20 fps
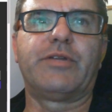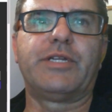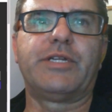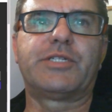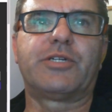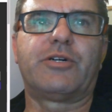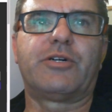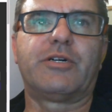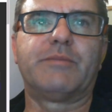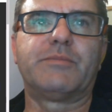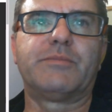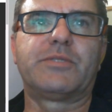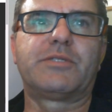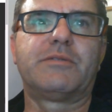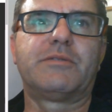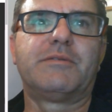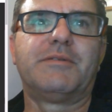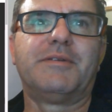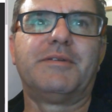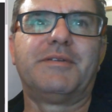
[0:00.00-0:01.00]
times
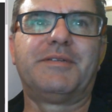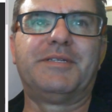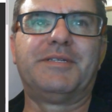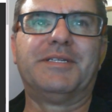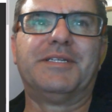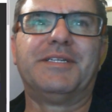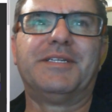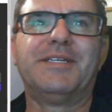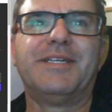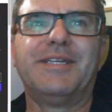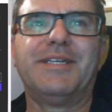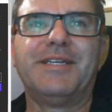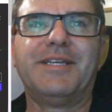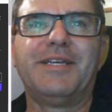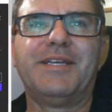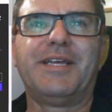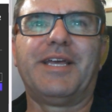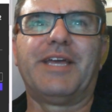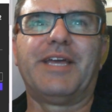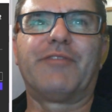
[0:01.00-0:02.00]

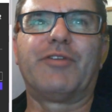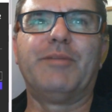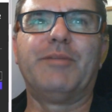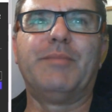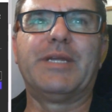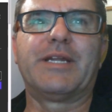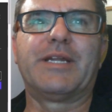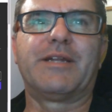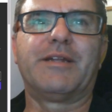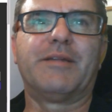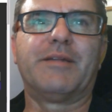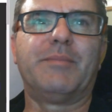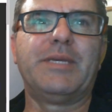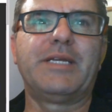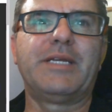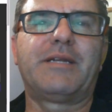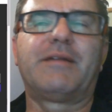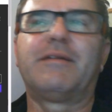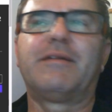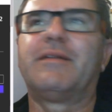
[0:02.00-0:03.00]
every minute and a
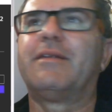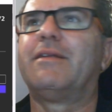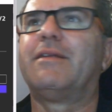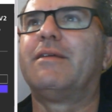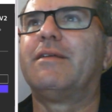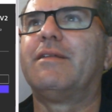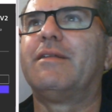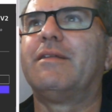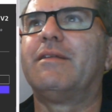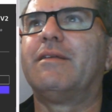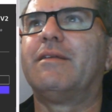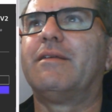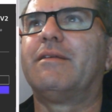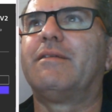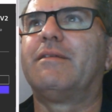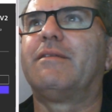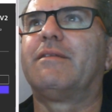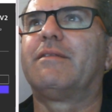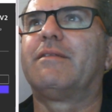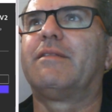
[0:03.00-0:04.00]
bit,
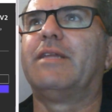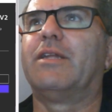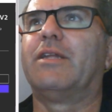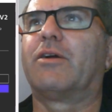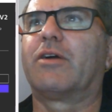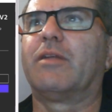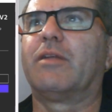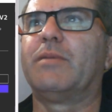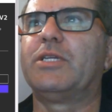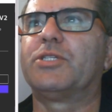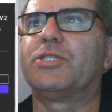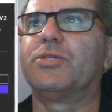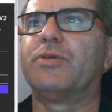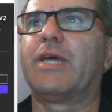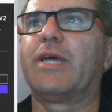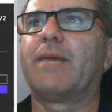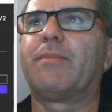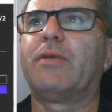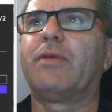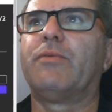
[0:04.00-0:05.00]
they're not going to be too
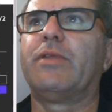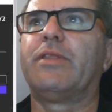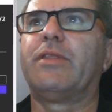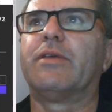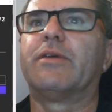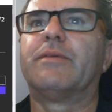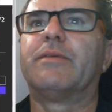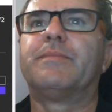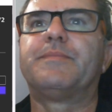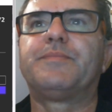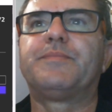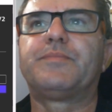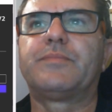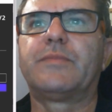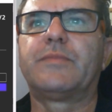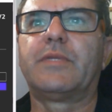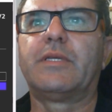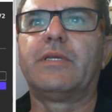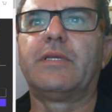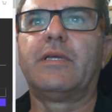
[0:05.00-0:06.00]
happy with you.
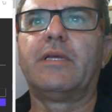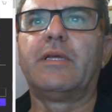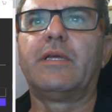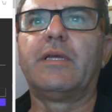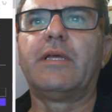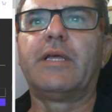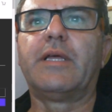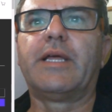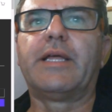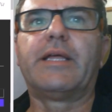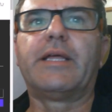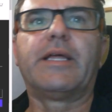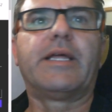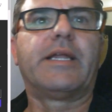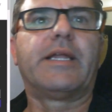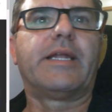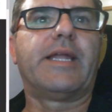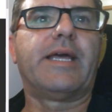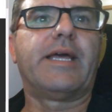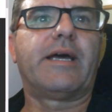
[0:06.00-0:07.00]

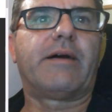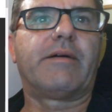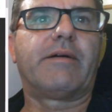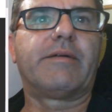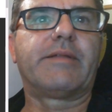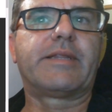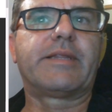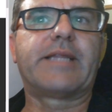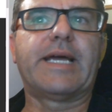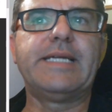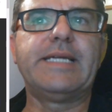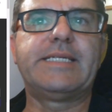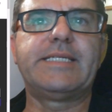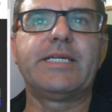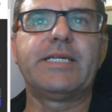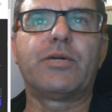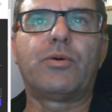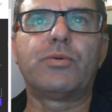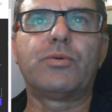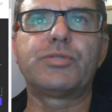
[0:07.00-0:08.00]
Now, they
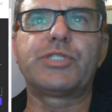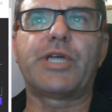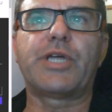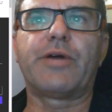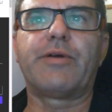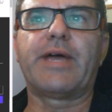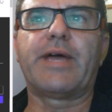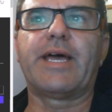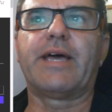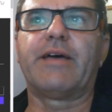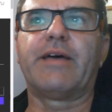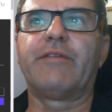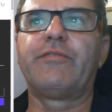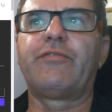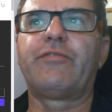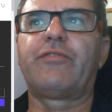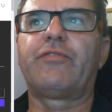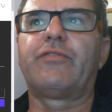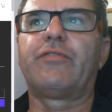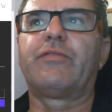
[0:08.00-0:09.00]
did also
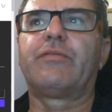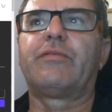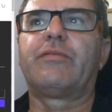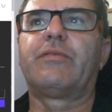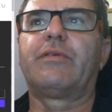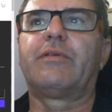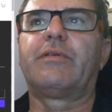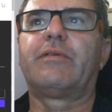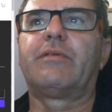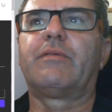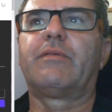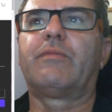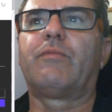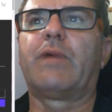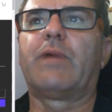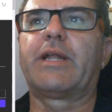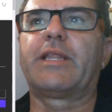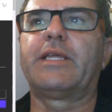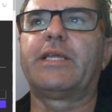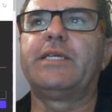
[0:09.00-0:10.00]
have
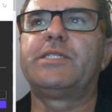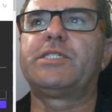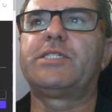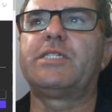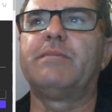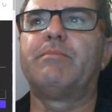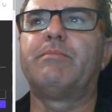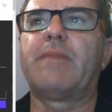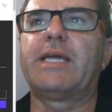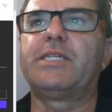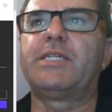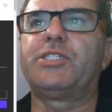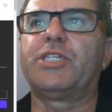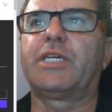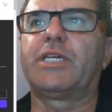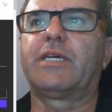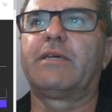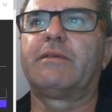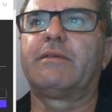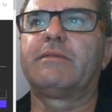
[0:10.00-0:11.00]
one of these
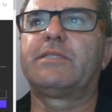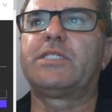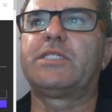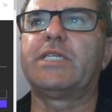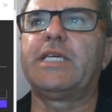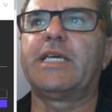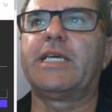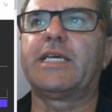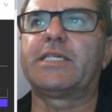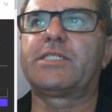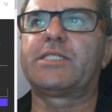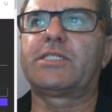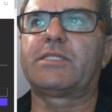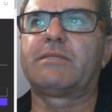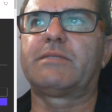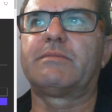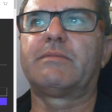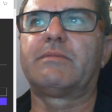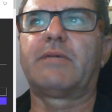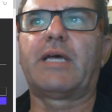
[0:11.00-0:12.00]
SimMagic
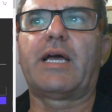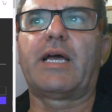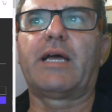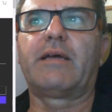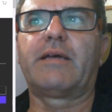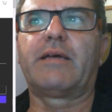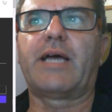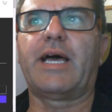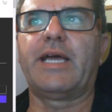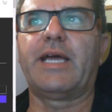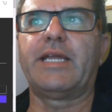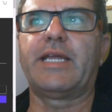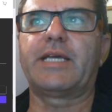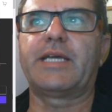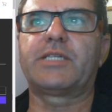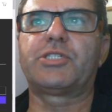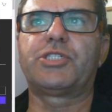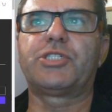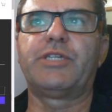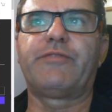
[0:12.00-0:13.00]
DS
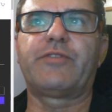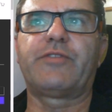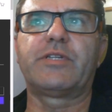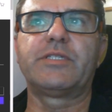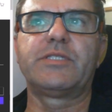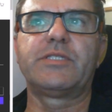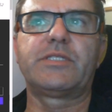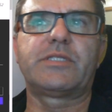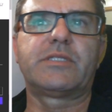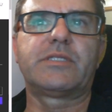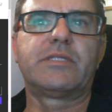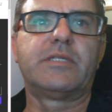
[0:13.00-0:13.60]
8X shifters.